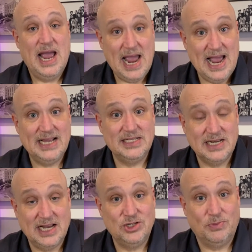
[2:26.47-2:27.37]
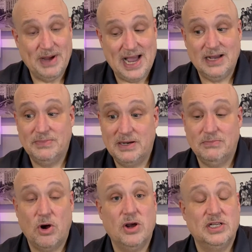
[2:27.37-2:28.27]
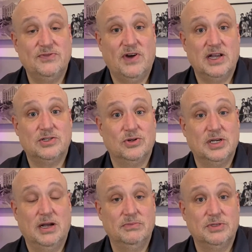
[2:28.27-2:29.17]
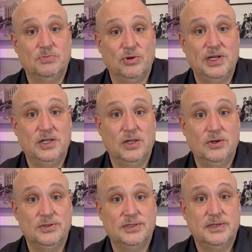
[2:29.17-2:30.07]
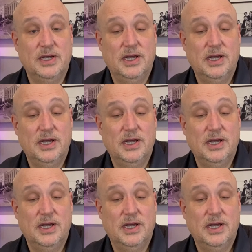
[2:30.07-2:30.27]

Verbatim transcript: as Nijel Pack, but Marcus Foster comes pretty close.